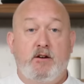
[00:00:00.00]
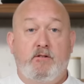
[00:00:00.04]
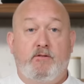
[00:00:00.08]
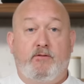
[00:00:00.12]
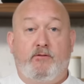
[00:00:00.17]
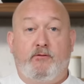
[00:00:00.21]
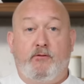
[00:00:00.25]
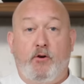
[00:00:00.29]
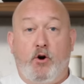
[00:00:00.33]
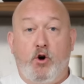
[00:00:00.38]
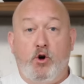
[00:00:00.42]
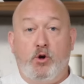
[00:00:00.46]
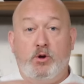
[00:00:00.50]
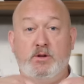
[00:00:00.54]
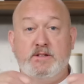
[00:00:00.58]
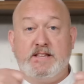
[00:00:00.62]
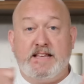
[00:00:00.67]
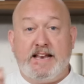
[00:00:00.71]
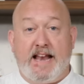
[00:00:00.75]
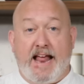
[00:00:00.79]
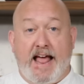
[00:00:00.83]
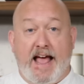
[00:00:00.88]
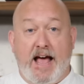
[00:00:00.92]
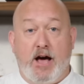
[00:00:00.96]
fold
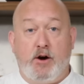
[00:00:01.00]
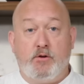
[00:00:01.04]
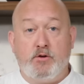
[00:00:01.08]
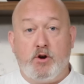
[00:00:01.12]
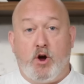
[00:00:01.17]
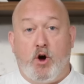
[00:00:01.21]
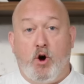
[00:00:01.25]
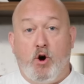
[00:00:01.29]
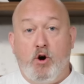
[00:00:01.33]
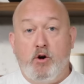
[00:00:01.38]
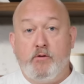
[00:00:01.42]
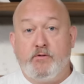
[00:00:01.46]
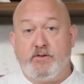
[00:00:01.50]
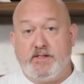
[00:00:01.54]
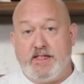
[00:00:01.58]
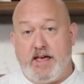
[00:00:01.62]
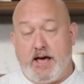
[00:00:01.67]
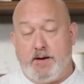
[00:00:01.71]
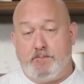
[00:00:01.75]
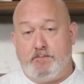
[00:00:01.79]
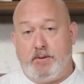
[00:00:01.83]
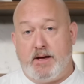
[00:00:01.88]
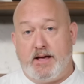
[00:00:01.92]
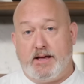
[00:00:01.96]
it out over
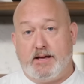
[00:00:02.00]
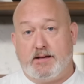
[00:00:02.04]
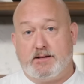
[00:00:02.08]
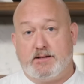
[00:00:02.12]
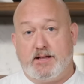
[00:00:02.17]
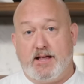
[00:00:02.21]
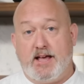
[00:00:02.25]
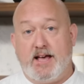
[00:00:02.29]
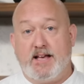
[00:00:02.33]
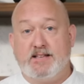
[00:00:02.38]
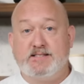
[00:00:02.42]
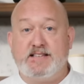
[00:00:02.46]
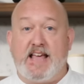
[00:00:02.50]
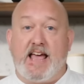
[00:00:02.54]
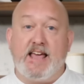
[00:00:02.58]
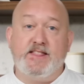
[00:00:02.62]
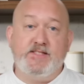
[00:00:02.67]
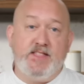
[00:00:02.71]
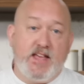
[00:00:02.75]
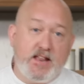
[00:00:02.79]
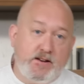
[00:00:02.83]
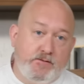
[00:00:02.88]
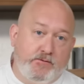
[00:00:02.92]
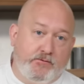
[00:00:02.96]
that pint glass,
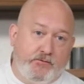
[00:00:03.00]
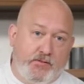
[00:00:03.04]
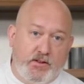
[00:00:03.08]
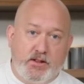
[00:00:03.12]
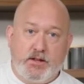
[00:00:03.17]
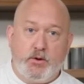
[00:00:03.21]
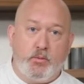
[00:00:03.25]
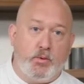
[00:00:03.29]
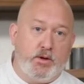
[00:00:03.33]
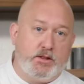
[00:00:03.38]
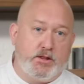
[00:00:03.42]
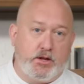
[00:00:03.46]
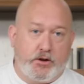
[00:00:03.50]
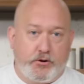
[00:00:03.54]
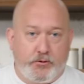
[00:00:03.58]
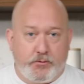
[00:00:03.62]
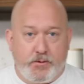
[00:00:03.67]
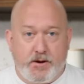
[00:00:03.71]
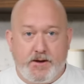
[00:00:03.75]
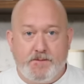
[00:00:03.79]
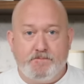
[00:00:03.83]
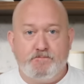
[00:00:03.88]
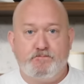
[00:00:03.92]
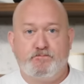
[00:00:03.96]
and then fill it with the
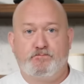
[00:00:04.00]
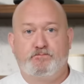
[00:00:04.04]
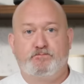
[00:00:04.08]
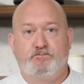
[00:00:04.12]
cream.